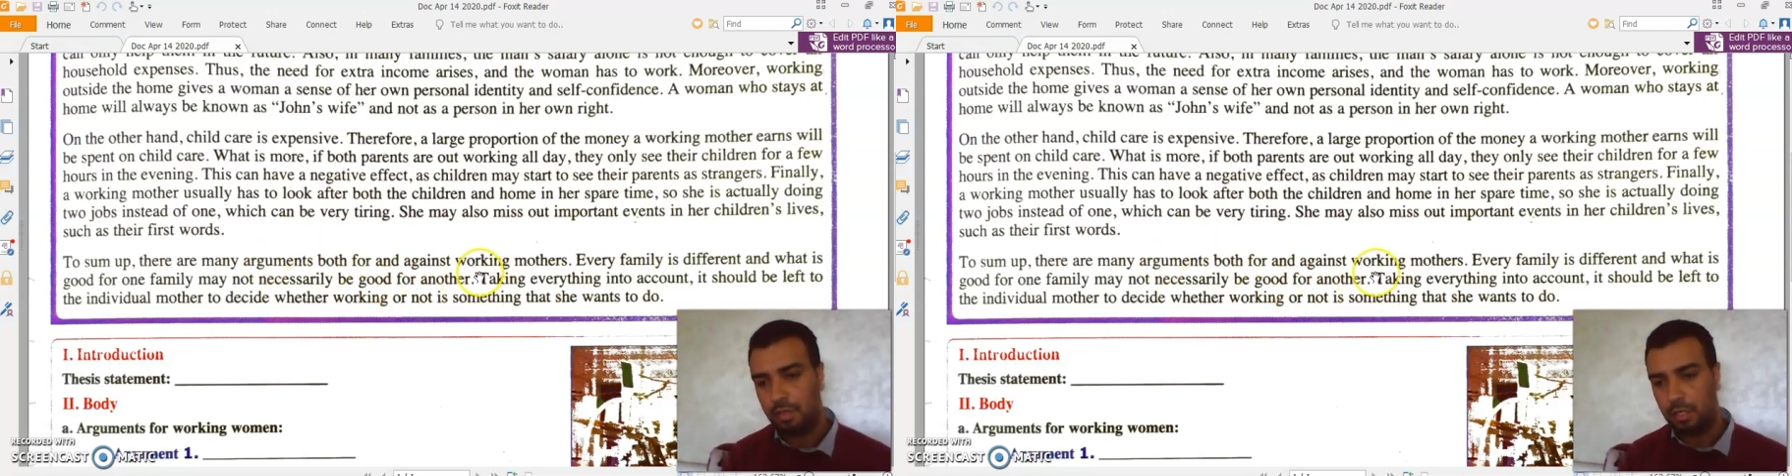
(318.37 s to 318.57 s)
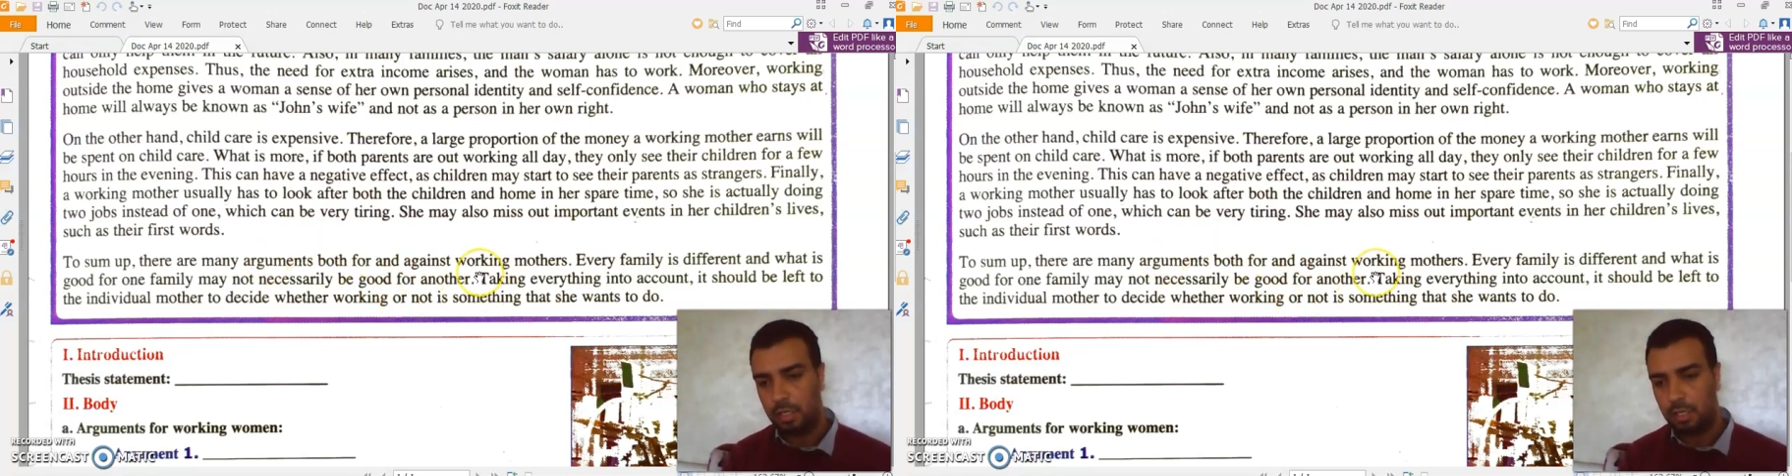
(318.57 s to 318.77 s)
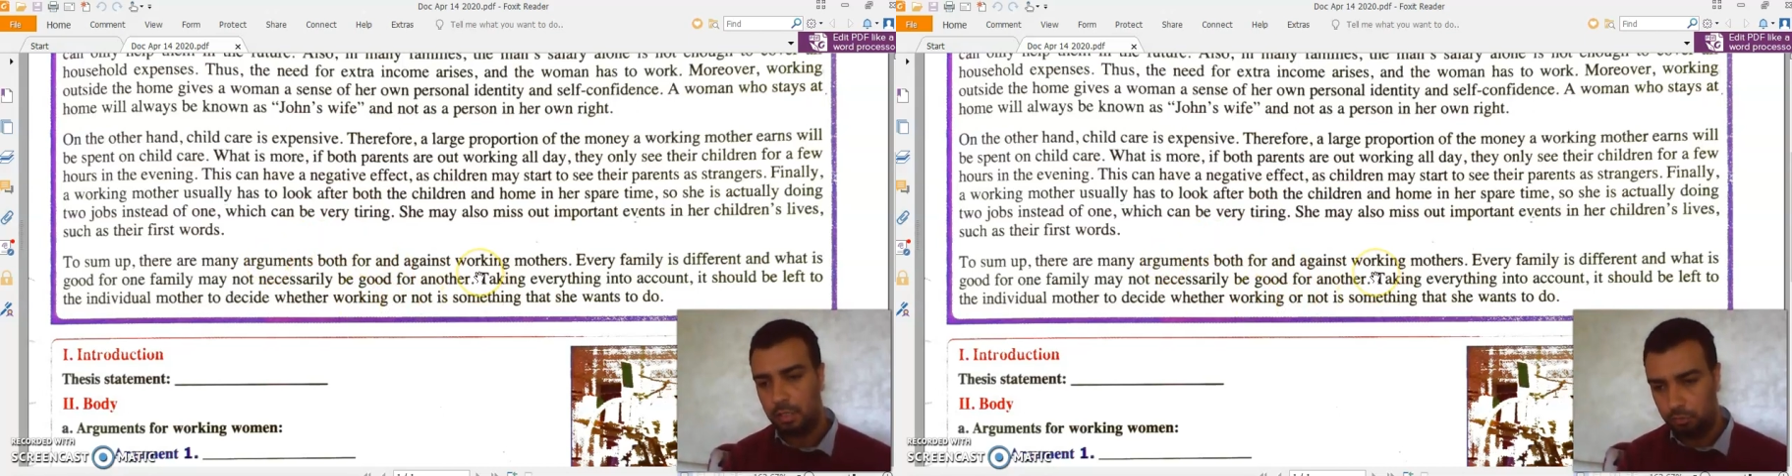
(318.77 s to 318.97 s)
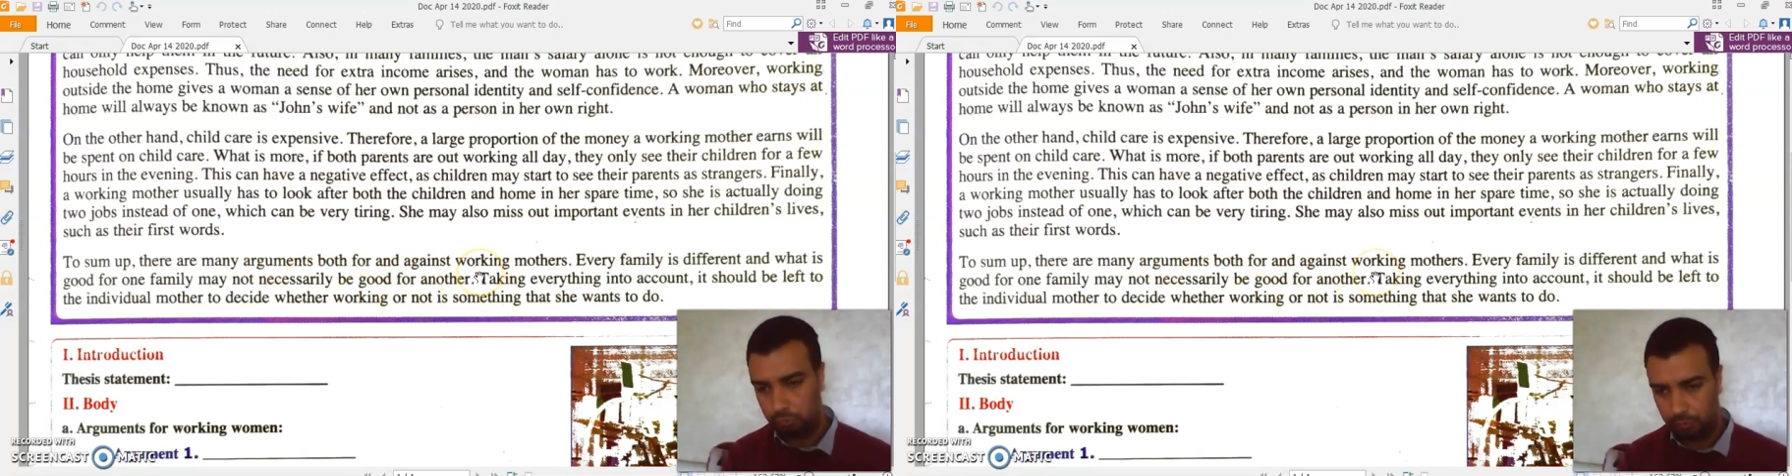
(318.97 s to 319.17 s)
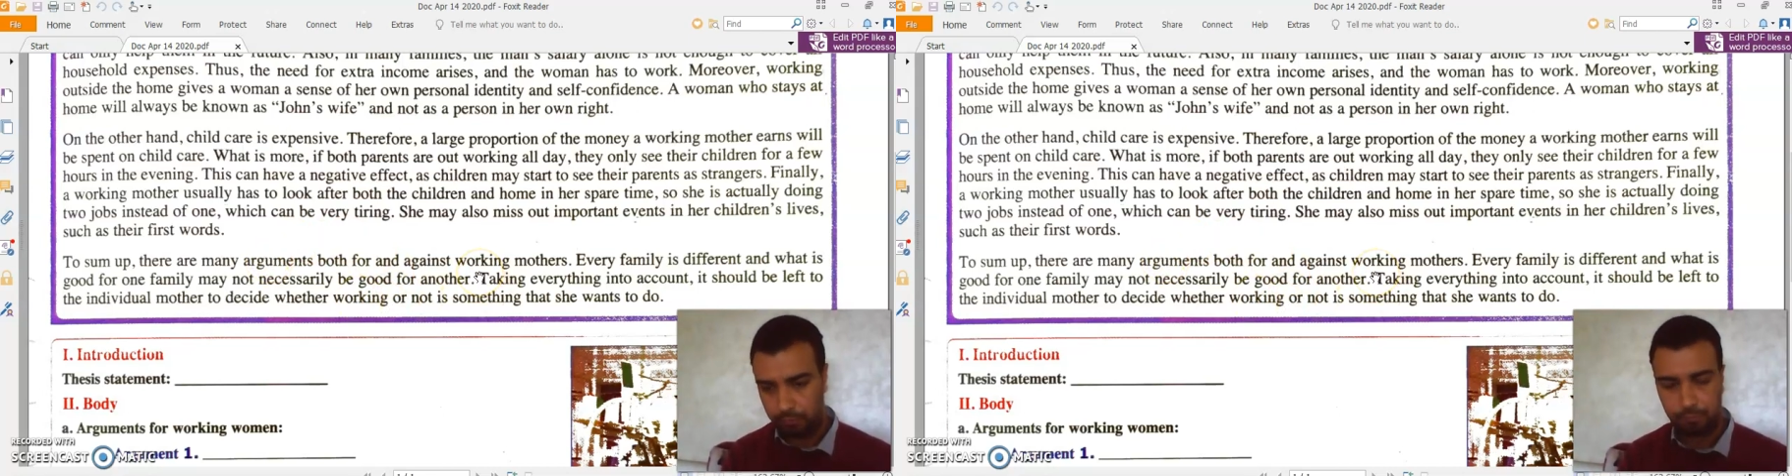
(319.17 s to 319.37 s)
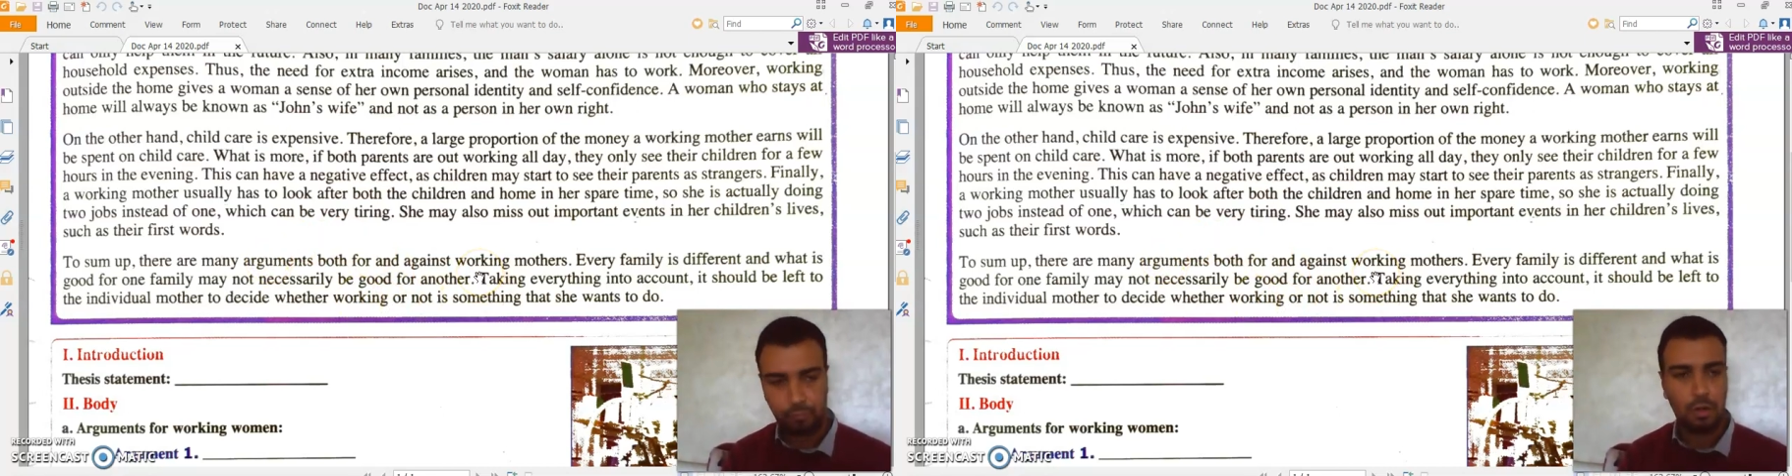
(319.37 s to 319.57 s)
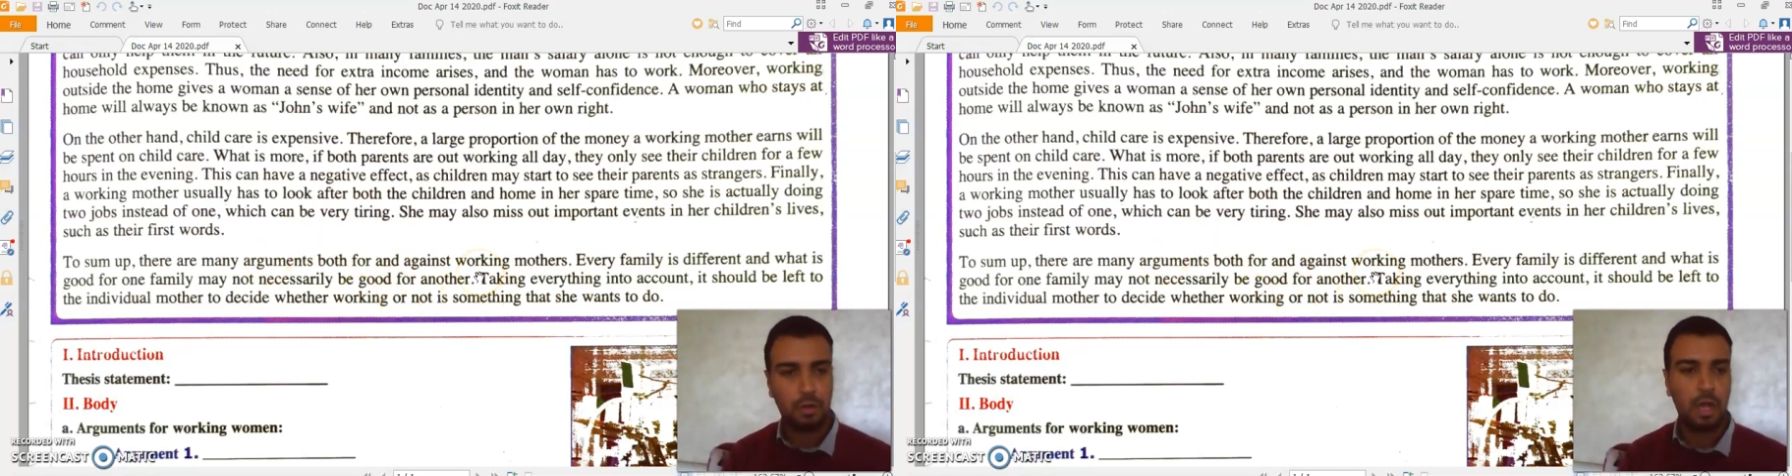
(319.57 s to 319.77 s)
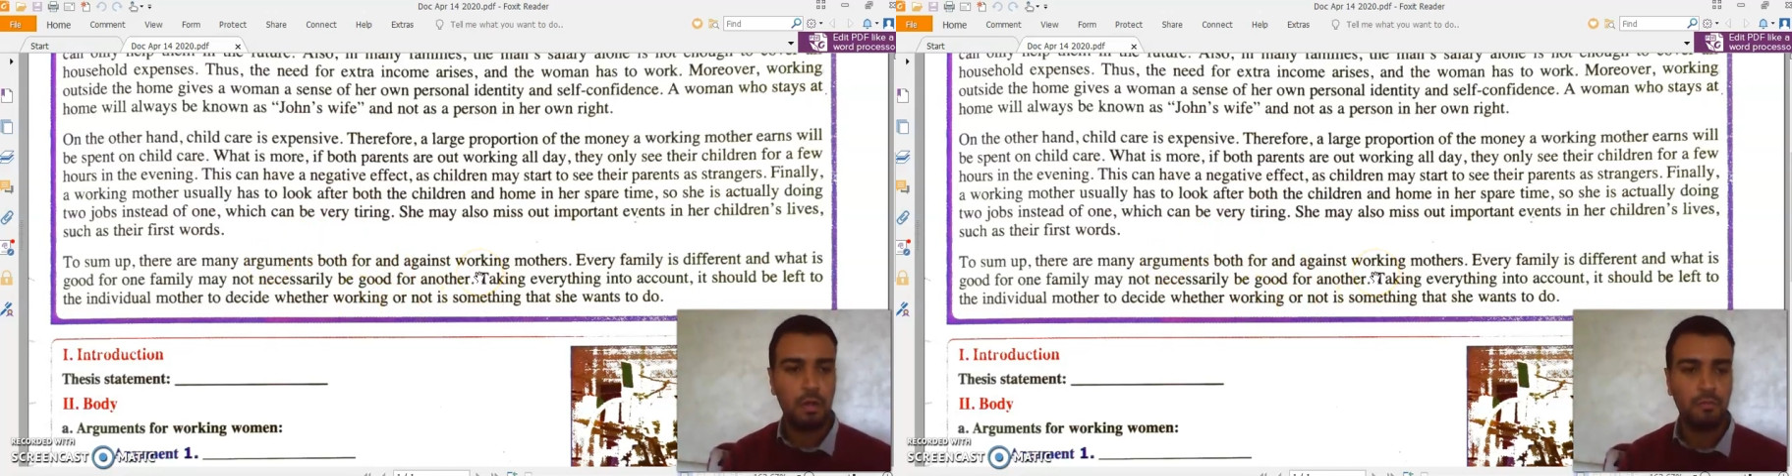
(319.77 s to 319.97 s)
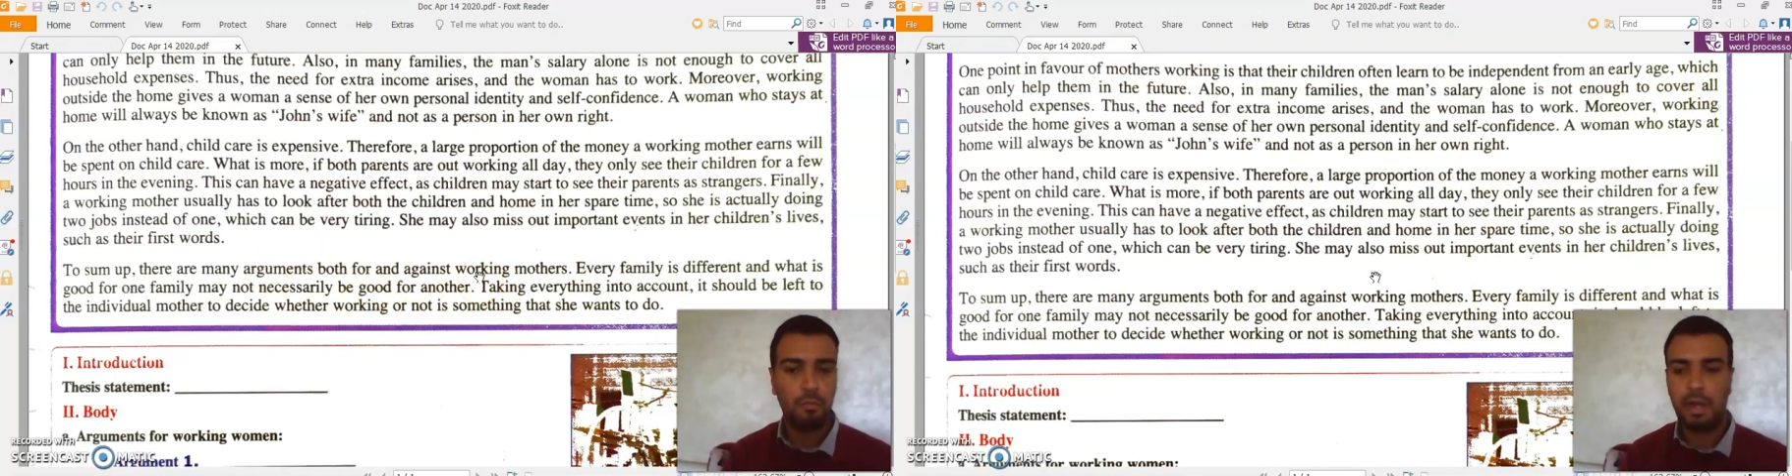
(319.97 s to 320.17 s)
in the conclusion, okay?